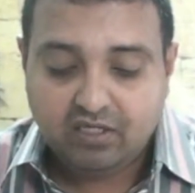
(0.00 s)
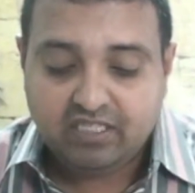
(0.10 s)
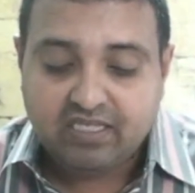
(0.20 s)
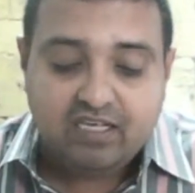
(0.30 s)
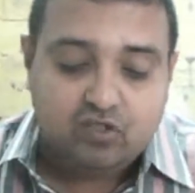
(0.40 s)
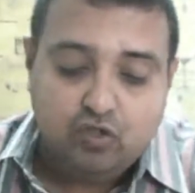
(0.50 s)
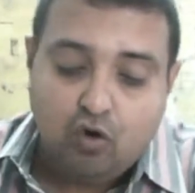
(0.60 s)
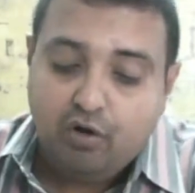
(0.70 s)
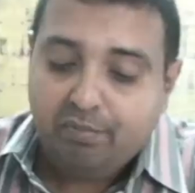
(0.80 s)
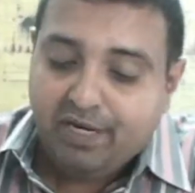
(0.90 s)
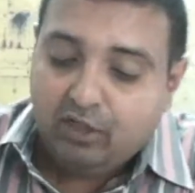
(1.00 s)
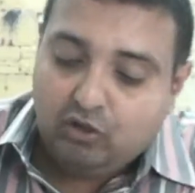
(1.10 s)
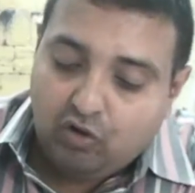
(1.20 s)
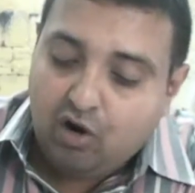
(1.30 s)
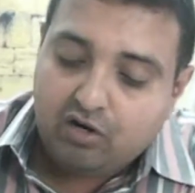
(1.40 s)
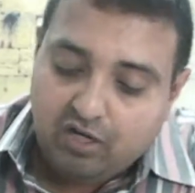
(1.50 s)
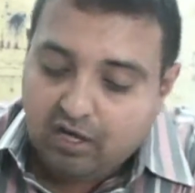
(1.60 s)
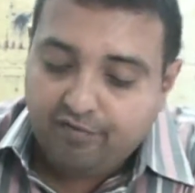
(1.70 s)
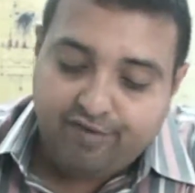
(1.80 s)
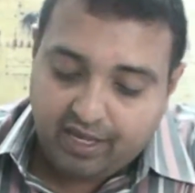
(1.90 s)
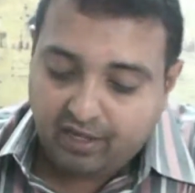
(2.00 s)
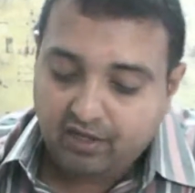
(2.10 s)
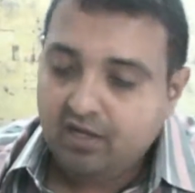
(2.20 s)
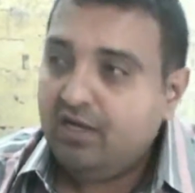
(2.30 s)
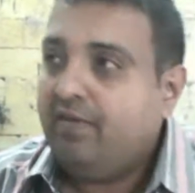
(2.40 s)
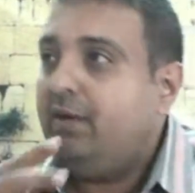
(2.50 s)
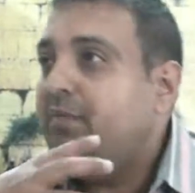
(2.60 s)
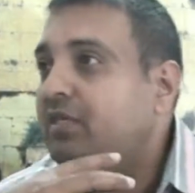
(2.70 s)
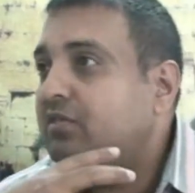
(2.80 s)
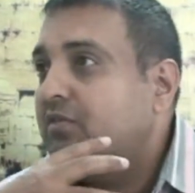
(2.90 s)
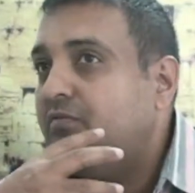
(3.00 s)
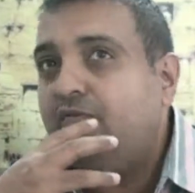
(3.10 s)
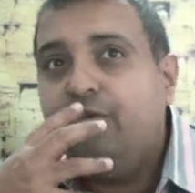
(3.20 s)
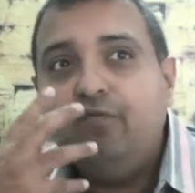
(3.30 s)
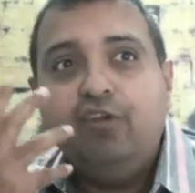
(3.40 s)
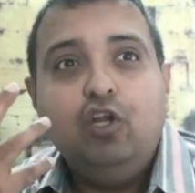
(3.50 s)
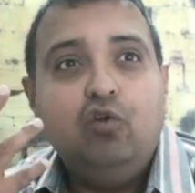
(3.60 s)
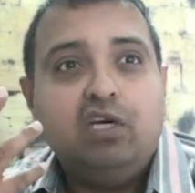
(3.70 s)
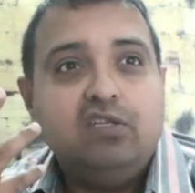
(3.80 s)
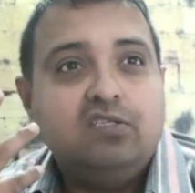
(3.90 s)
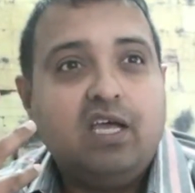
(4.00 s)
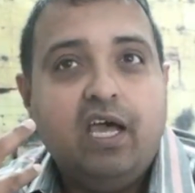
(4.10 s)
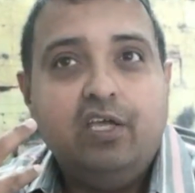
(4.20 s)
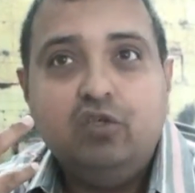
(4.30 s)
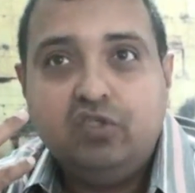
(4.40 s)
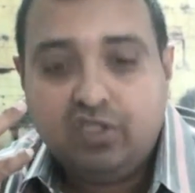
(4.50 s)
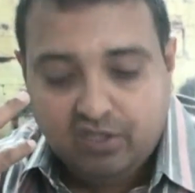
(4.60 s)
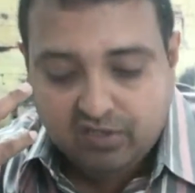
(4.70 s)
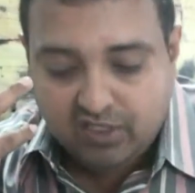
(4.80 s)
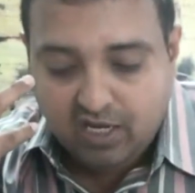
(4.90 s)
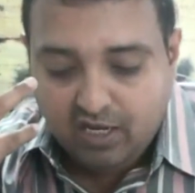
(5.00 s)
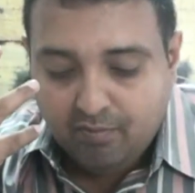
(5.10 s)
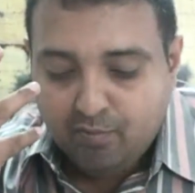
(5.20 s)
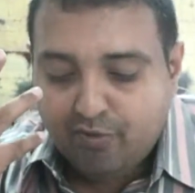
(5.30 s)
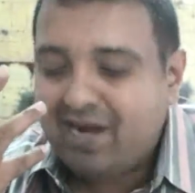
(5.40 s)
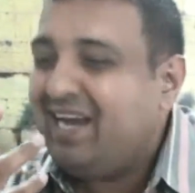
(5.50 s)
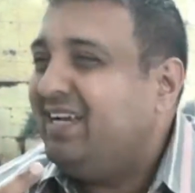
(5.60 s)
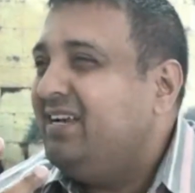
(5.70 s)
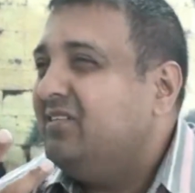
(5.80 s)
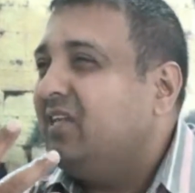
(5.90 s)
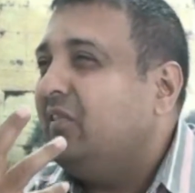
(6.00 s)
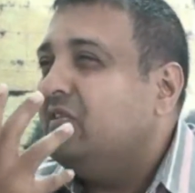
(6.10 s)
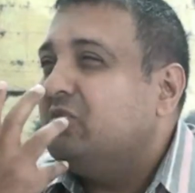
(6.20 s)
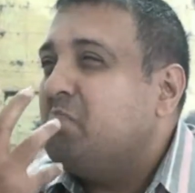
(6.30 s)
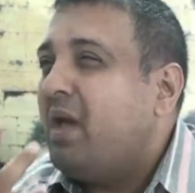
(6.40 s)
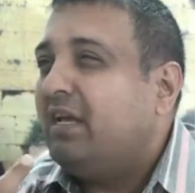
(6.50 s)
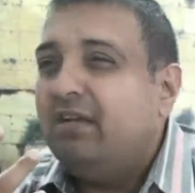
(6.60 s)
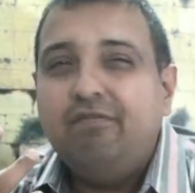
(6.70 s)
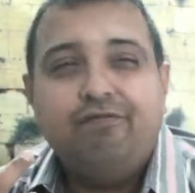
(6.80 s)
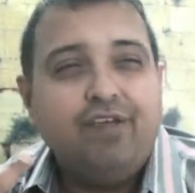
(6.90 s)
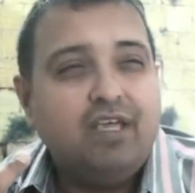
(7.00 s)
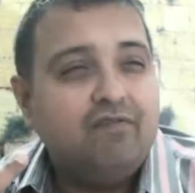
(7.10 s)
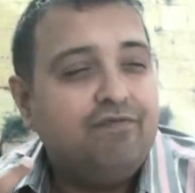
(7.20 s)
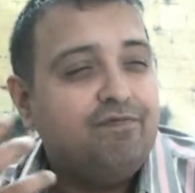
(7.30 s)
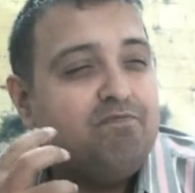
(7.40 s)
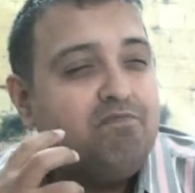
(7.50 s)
He says, don't be drawn away. That means when you look at the sky, you see this brightness and this magnificence.